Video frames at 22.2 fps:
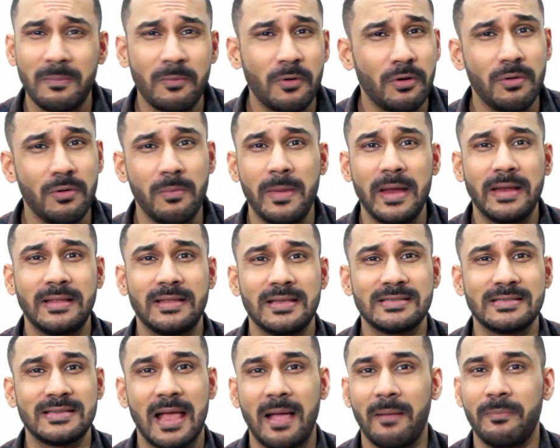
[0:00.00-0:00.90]
I'm going to make
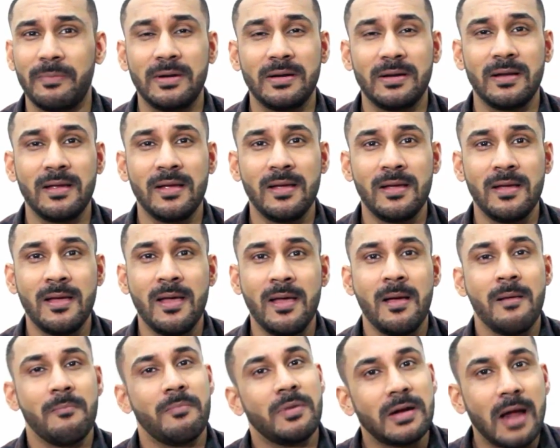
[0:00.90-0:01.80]
this happen.
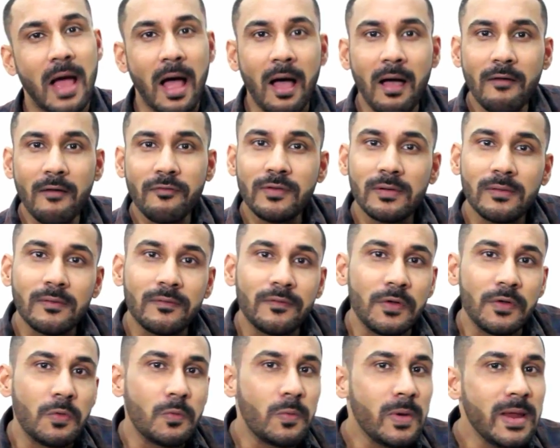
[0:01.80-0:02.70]
But after a
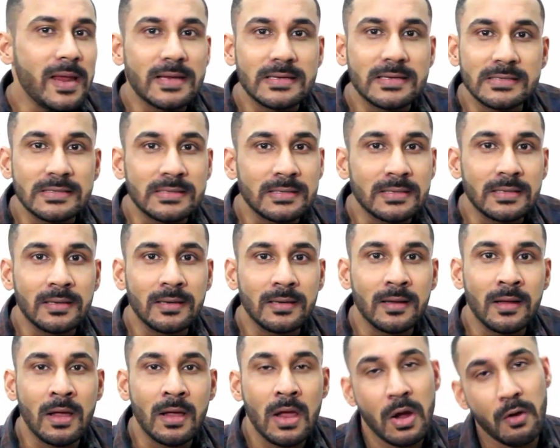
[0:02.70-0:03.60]
few weeks,
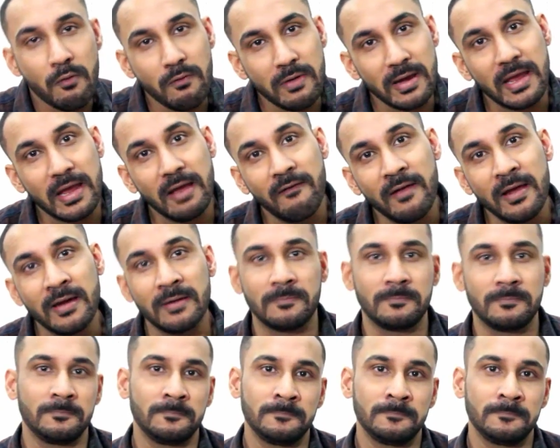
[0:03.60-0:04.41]
we give in.